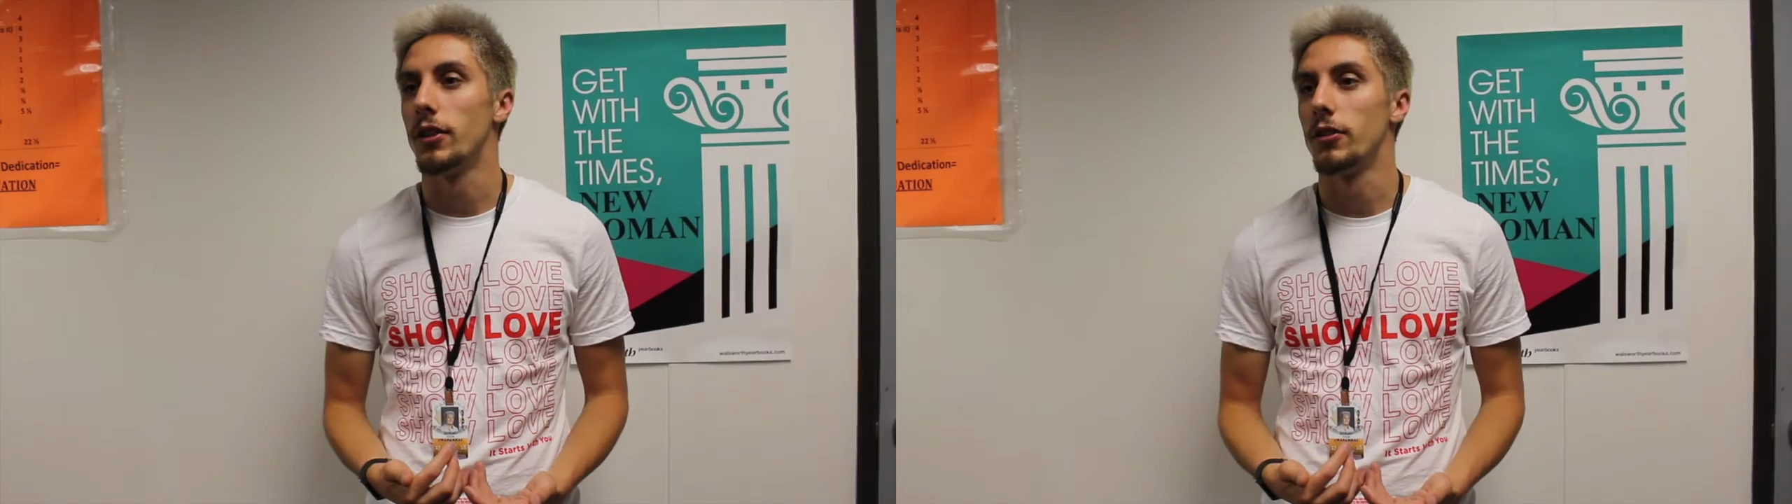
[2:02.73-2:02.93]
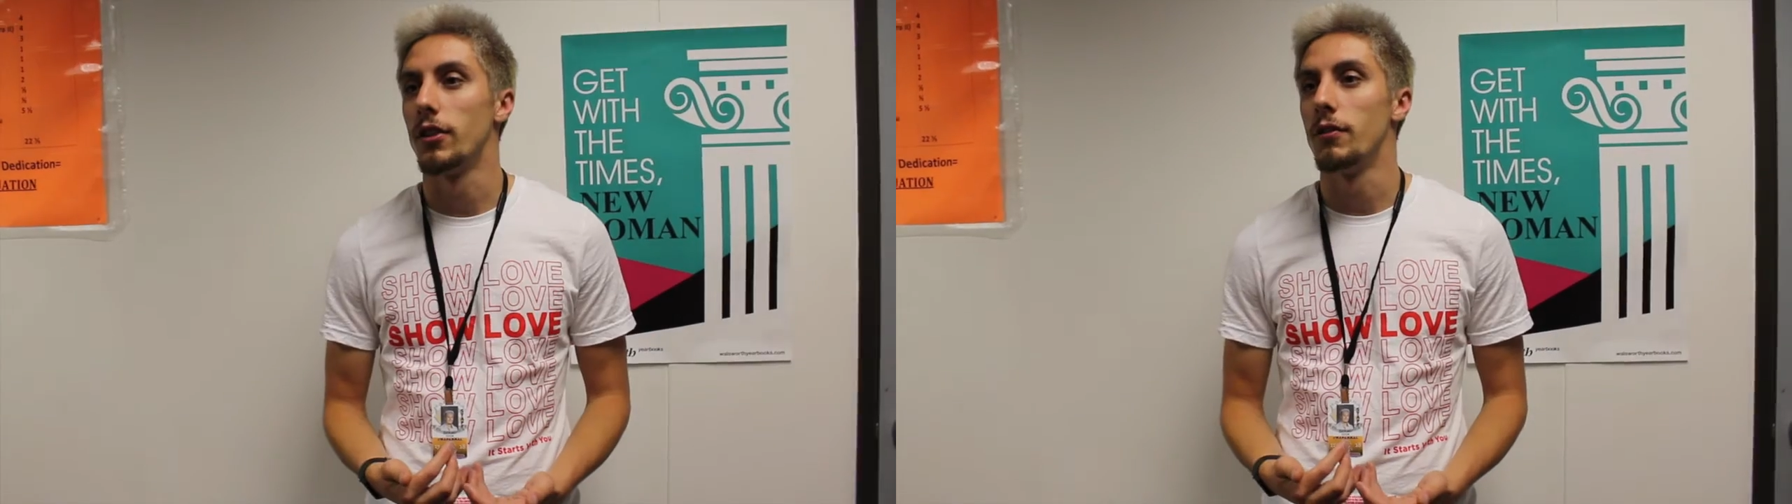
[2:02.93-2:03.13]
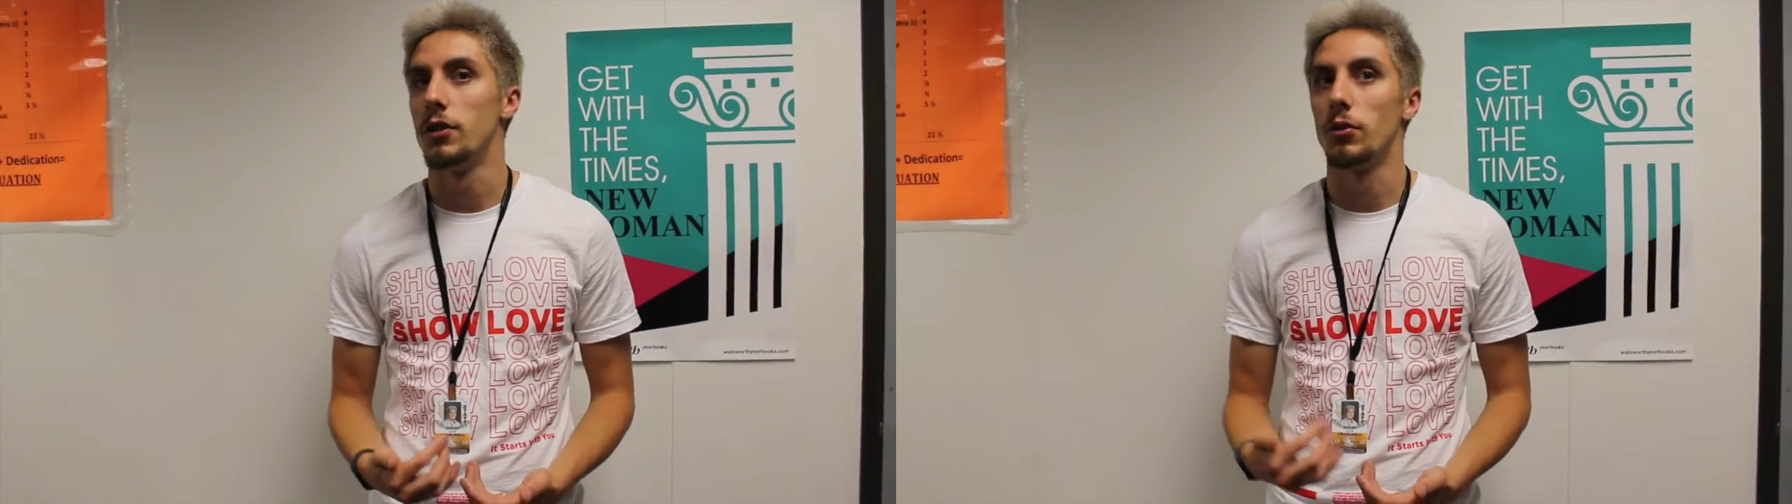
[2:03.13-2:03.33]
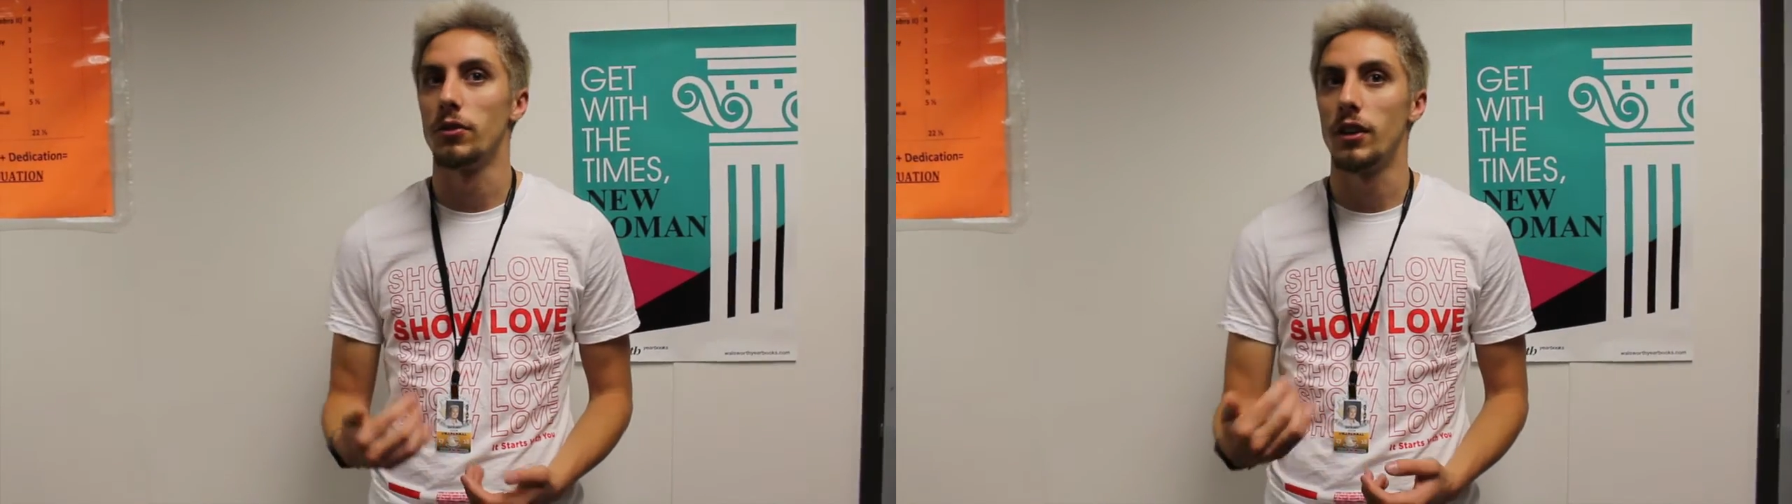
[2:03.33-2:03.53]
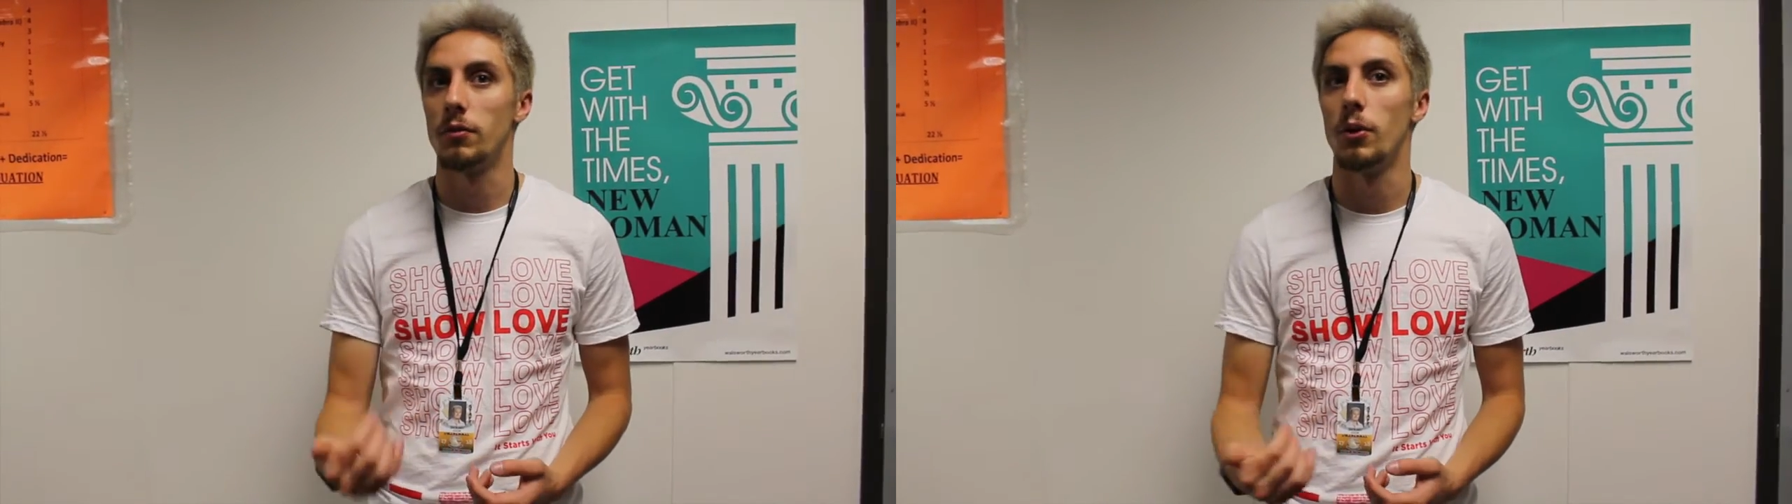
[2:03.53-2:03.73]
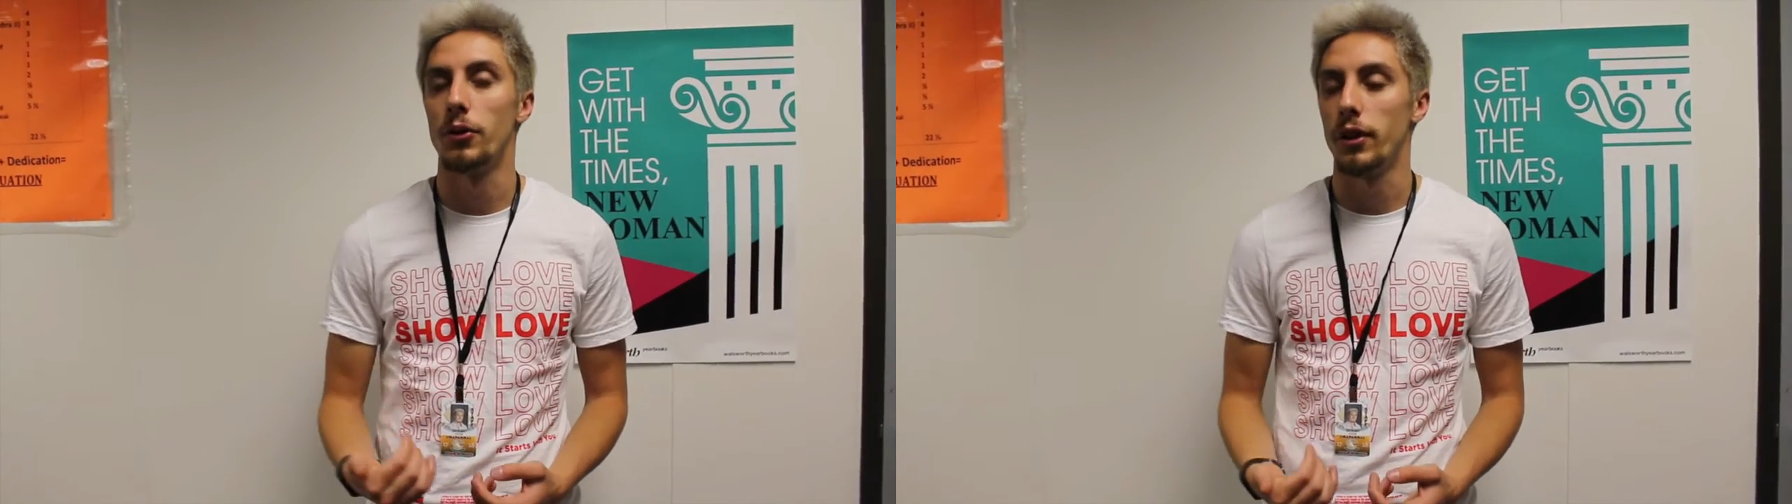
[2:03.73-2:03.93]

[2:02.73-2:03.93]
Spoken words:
those individuals that is both